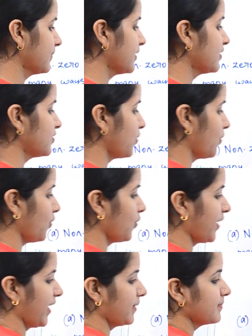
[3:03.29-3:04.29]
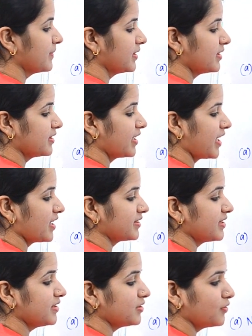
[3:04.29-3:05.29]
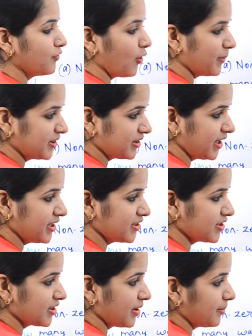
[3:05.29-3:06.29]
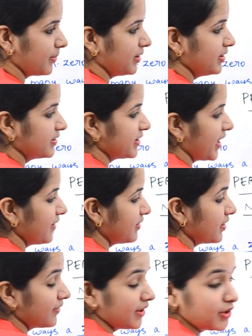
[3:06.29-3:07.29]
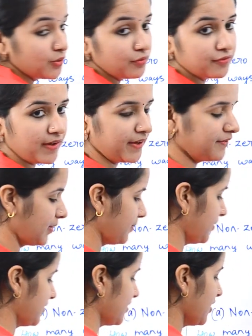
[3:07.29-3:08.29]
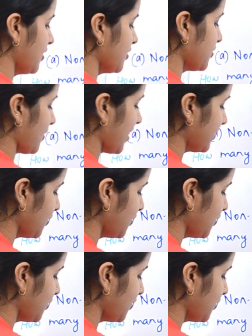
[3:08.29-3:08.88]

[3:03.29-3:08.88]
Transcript: So, okay, they are asking us to form a three-digit number. They have given you 5 numbers. So as